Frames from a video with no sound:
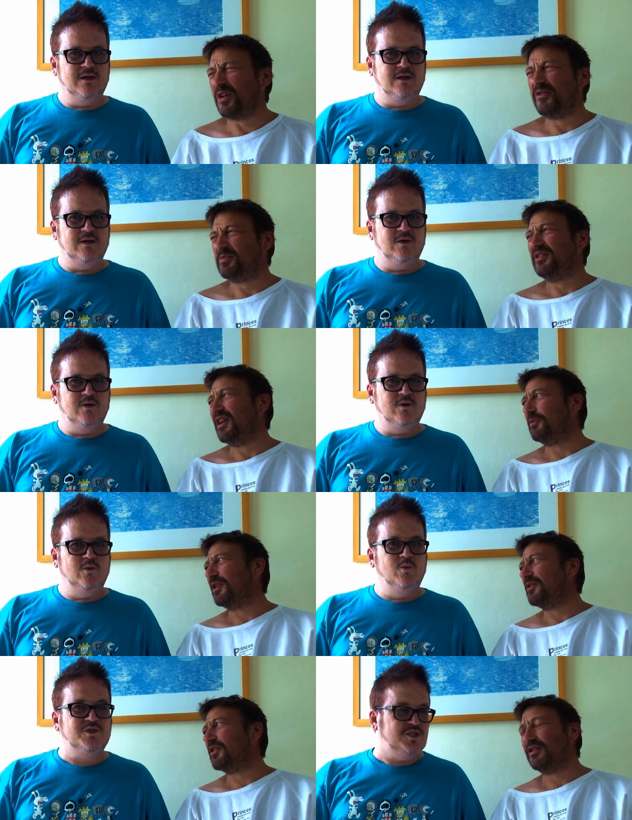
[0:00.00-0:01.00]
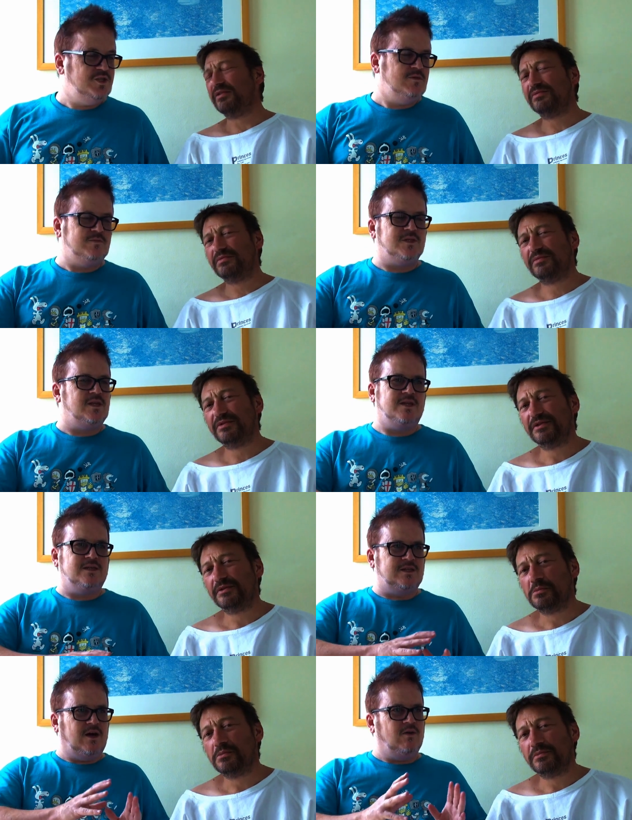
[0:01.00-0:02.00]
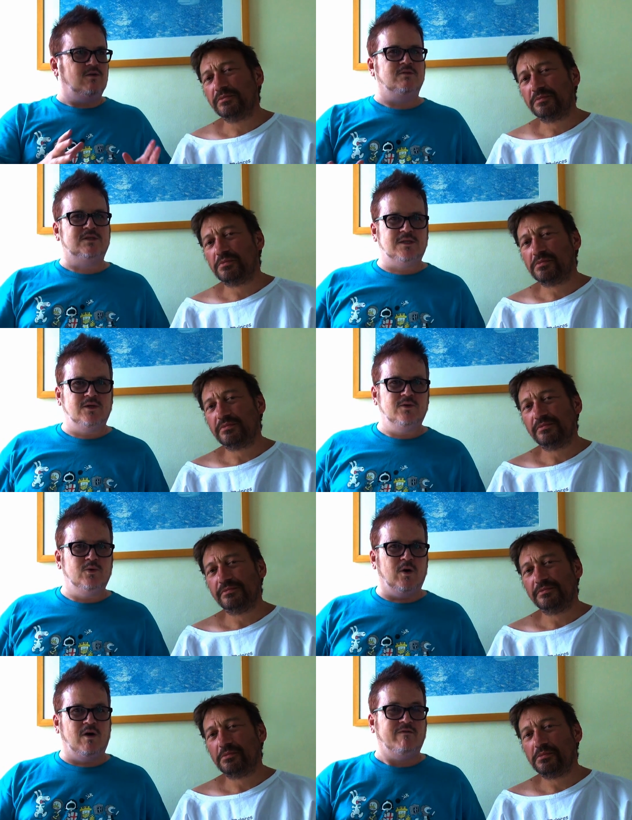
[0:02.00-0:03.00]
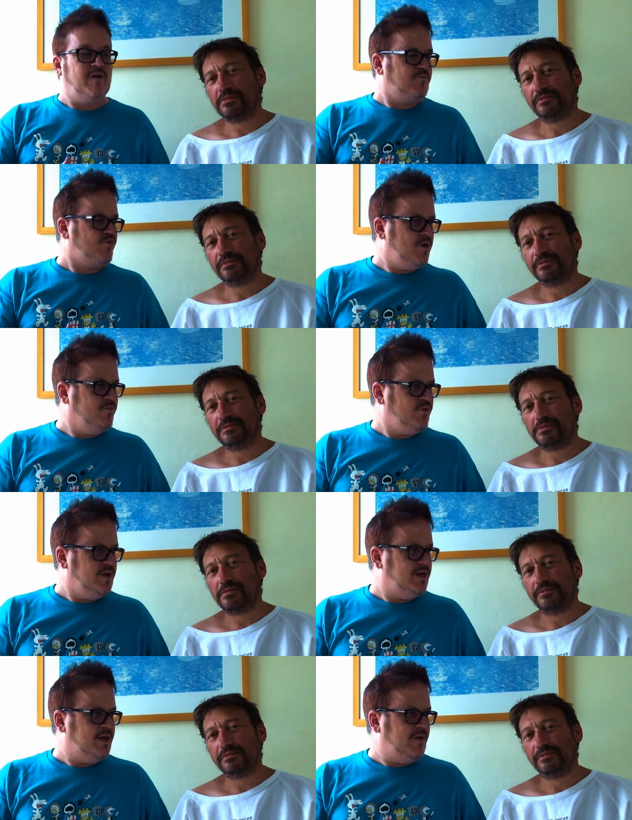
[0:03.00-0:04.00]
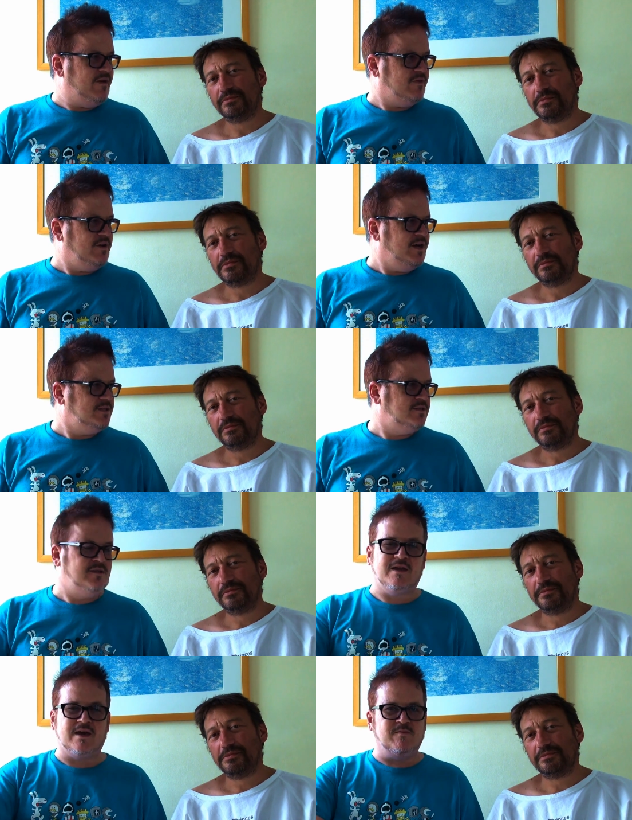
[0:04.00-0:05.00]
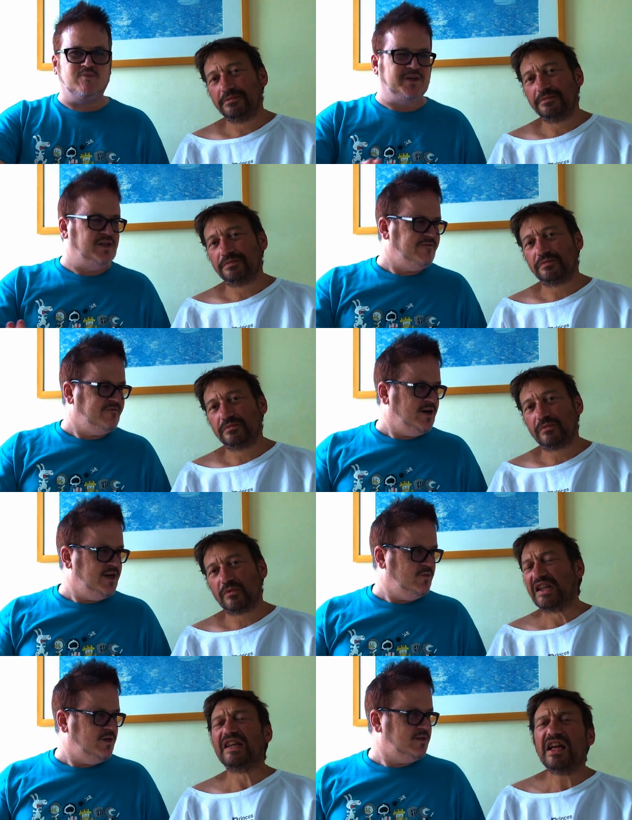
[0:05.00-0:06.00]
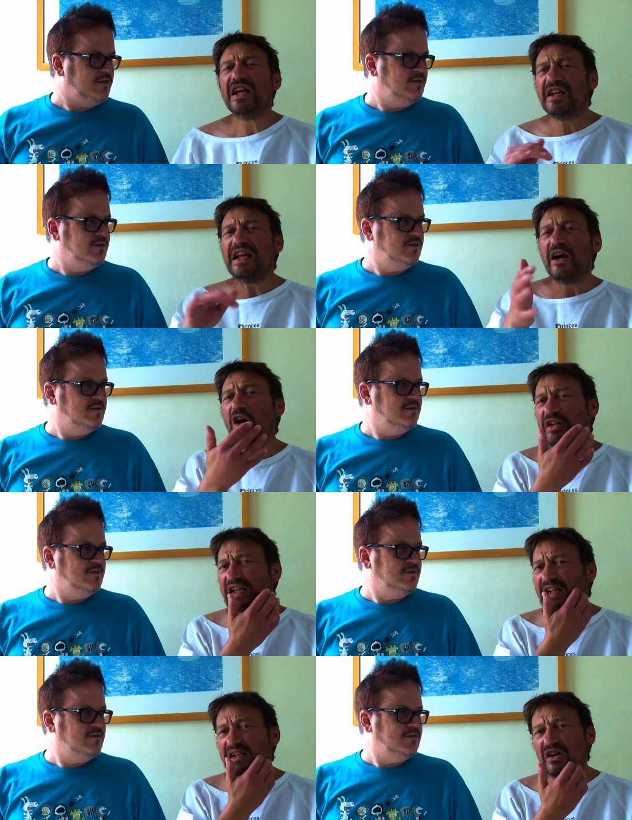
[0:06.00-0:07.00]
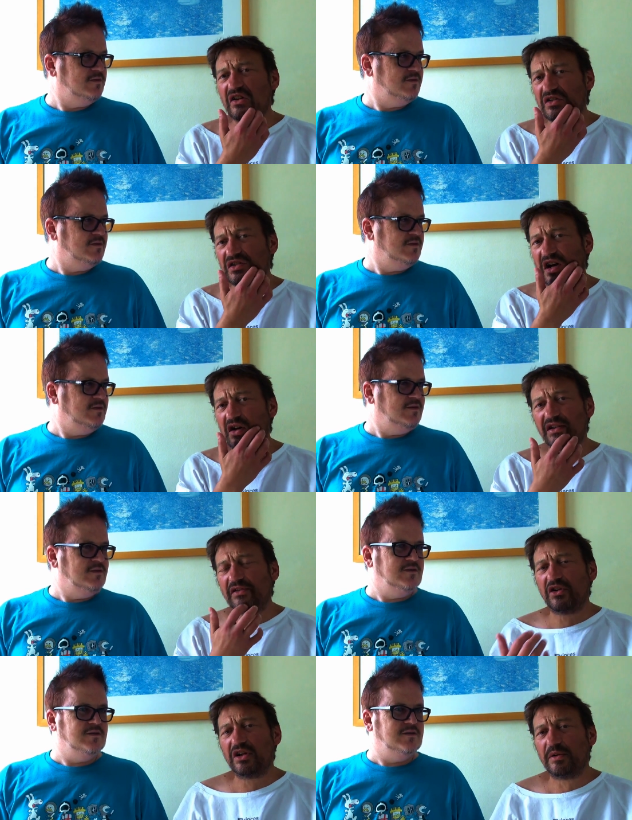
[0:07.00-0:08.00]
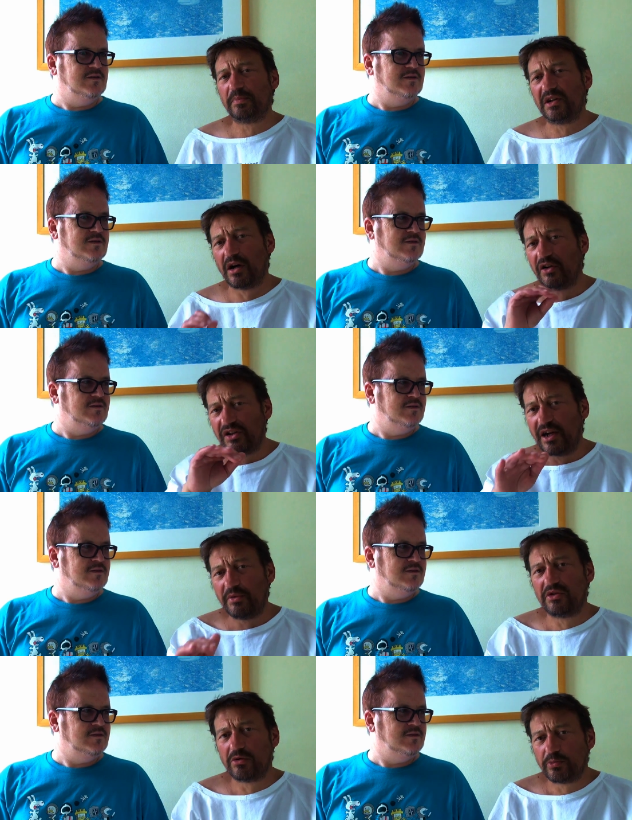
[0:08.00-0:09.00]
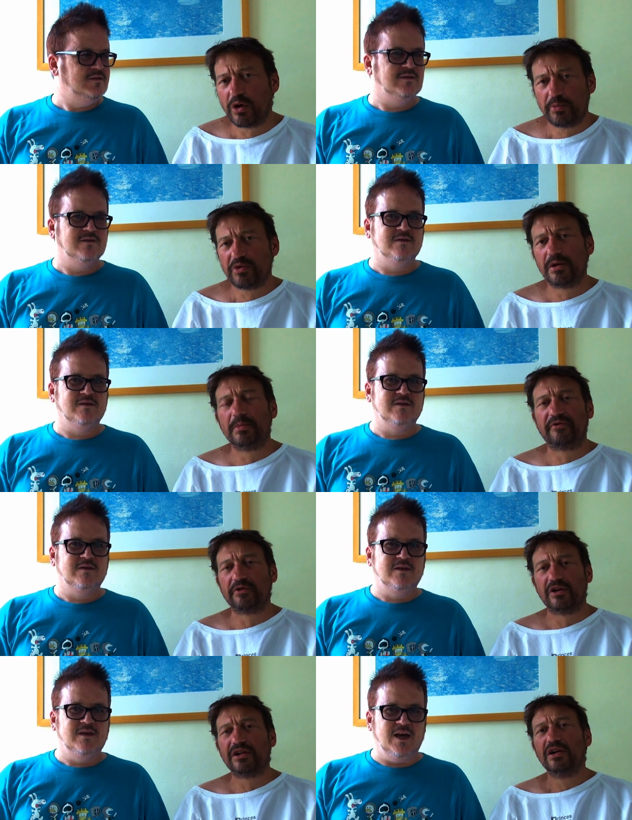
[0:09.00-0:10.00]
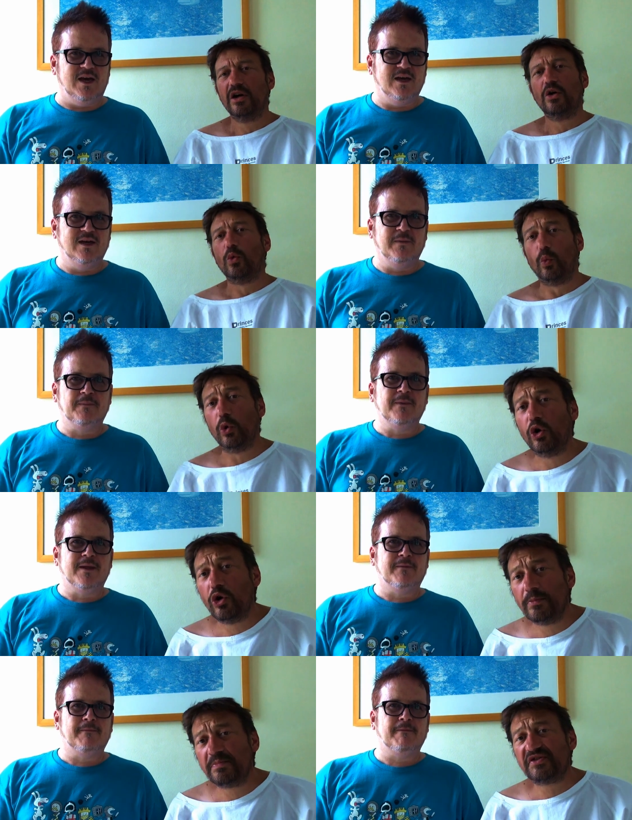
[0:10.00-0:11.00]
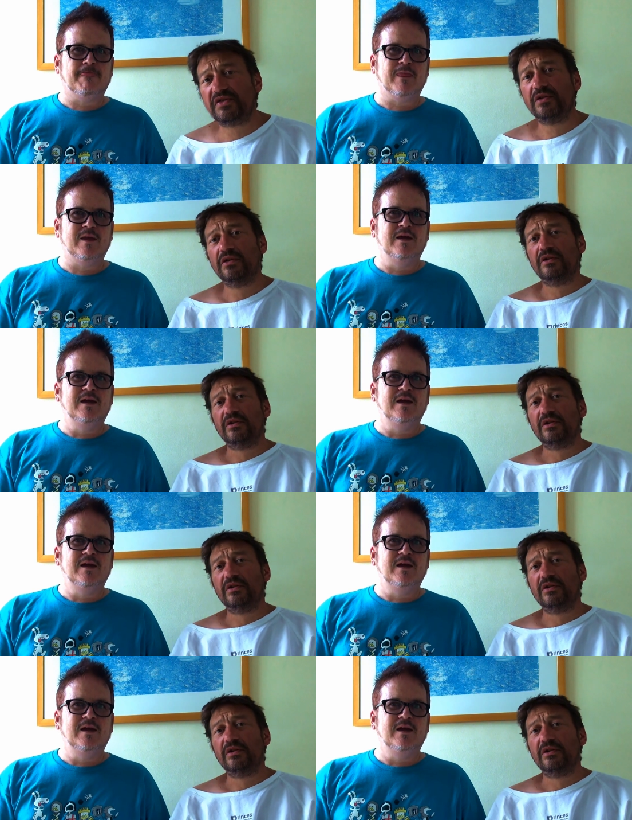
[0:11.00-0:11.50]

Speaker 1: I've, I've been that way. Which assumes that there's a whole slew of appropriate hermaphrodites they're completely fine.
Speaker 2: Yeah, yeah, yeah. Oh, yeah, no, no. You've got to be okay with your appropriate hermaphrodite. Yeah. Worms,